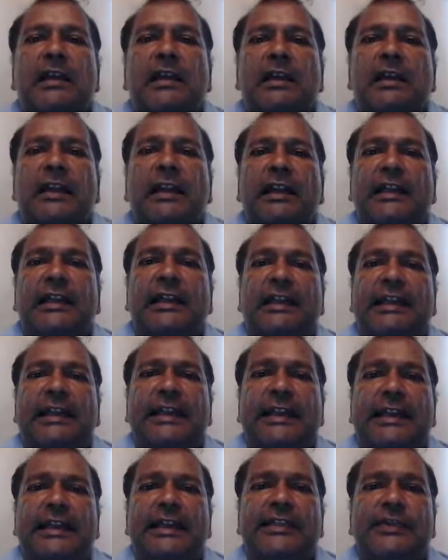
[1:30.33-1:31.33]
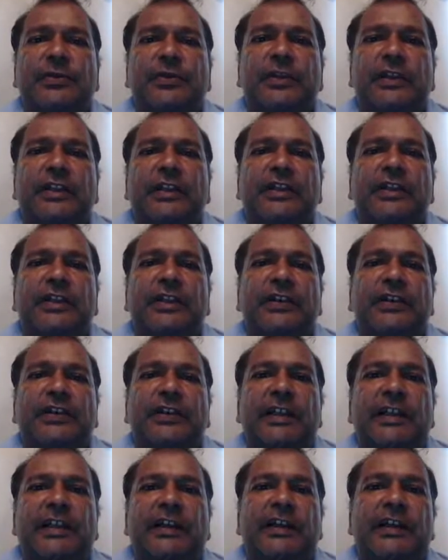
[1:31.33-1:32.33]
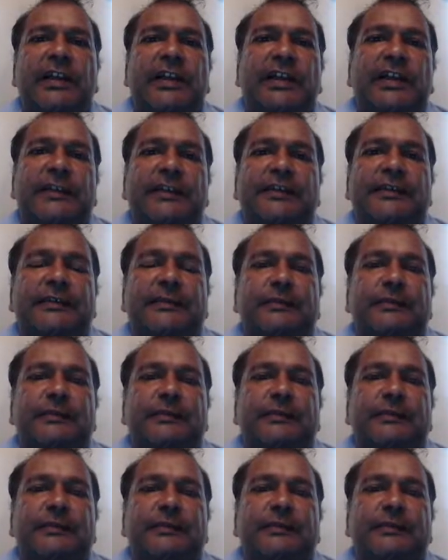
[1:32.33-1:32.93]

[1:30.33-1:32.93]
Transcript: And in each one of those areas,